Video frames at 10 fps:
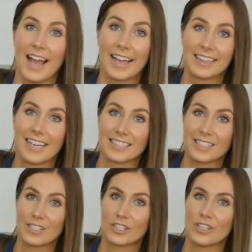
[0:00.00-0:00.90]
And
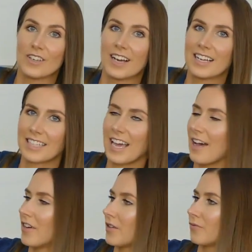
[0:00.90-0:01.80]
lastly, to show you guys, I
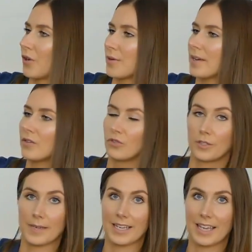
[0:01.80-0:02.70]
have a Roma
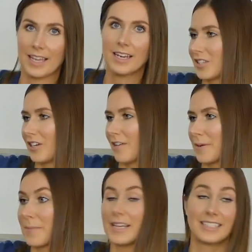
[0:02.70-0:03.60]
Grooming Kit. So I've
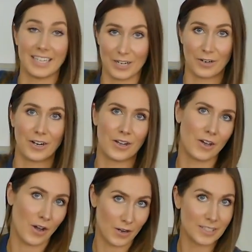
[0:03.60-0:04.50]
been meaning to get
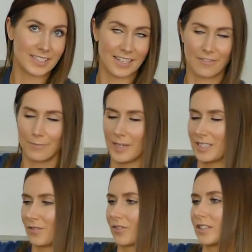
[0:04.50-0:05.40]
her own set of
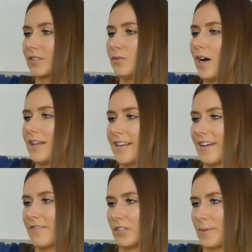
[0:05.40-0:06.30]
brushes for a little while
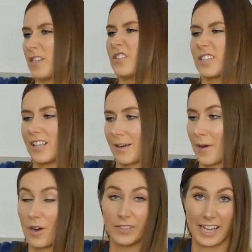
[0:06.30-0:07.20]
now. I've just been using like
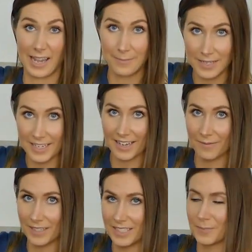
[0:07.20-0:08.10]
my old hand-me-down
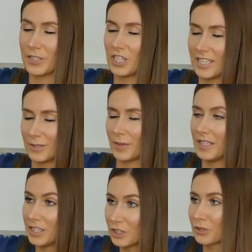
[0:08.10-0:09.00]
ones, but she has well
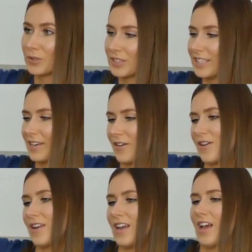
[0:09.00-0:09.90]
and truly
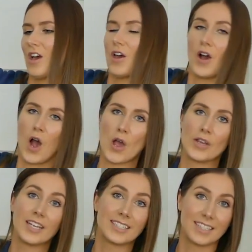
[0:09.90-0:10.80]
earned her
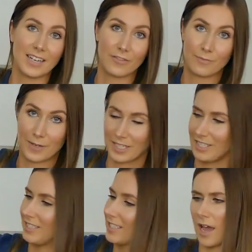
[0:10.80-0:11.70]
own set of
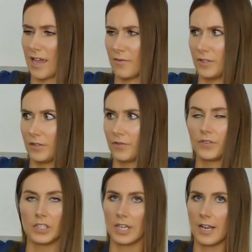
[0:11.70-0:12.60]
brushes. It was
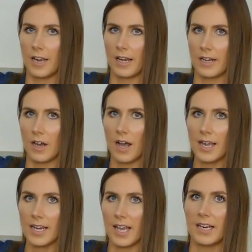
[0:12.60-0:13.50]
$59.99
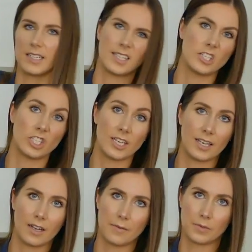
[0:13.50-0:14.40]
and it essentially
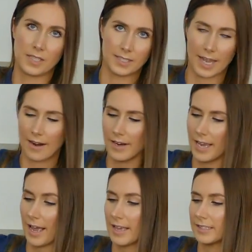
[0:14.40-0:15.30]
comes with this carry
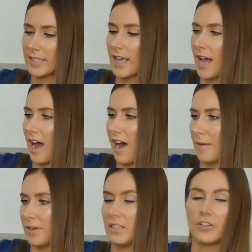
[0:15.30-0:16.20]
case.
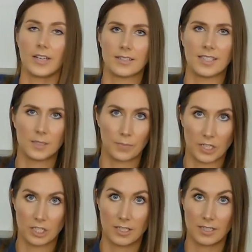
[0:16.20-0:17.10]
And then you get 6
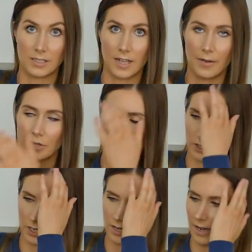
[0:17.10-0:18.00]
brushes inside, which I'll
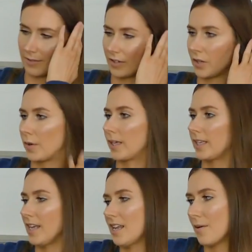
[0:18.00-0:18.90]
show you guys very
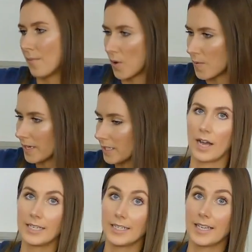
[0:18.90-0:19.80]
quickly in a moment.
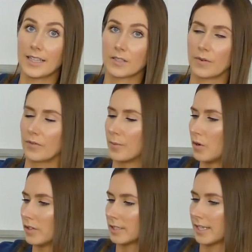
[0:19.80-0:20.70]
I did get this one from
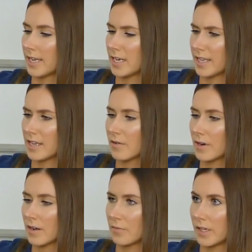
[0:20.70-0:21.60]
Horseland. I think
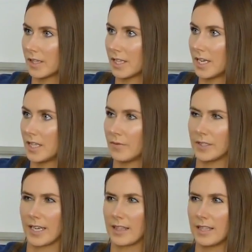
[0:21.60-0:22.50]
when I went there
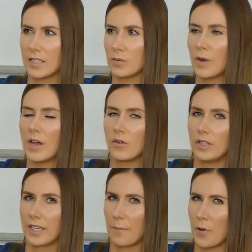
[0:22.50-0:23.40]
was like this one or
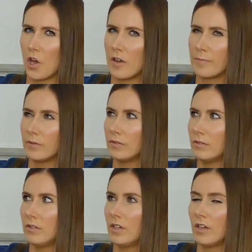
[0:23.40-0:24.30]
like a
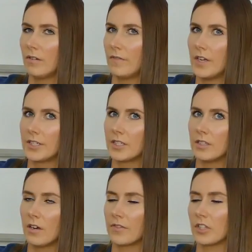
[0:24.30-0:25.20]
purple
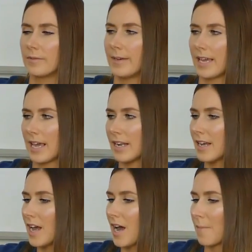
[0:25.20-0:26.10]
version off the top of my head.
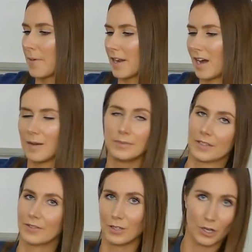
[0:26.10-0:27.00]
But I'm
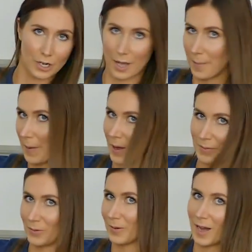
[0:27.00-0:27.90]
definitely not a
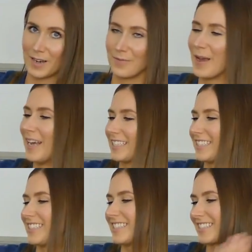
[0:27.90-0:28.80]
purple kind of
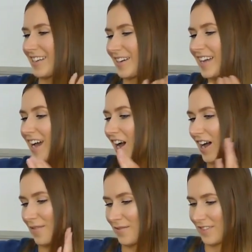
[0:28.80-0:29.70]
person, so
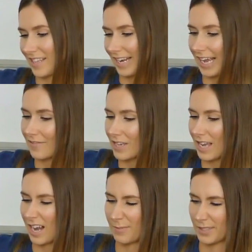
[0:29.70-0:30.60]
I went for the
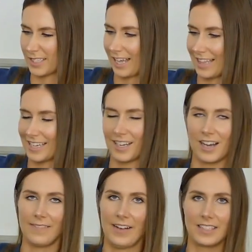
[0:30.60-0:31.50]
navy, and I'm just glad that it
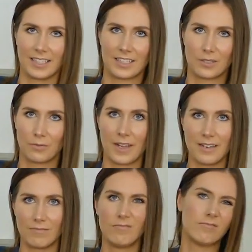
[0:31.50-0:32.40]
kind of has like this
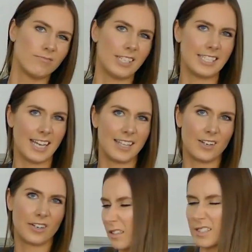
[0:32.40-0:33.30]
red detailing
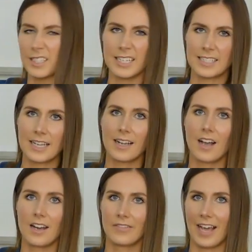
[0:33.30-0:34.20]
on it, because at least then it
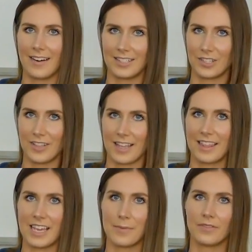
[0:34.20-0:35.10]
kind of carries on that
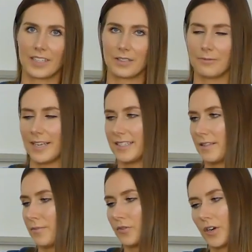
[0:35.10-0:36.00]
theme of like the reds and
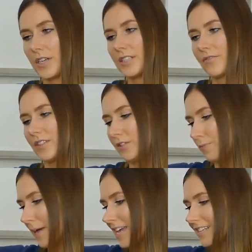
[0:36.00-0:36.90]
the maroons for little
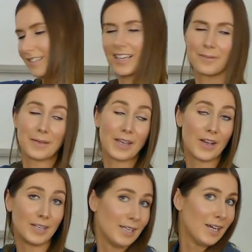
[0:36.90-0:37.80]
Peach. That can be
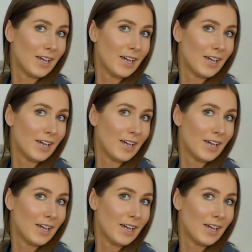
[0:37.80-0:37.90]
her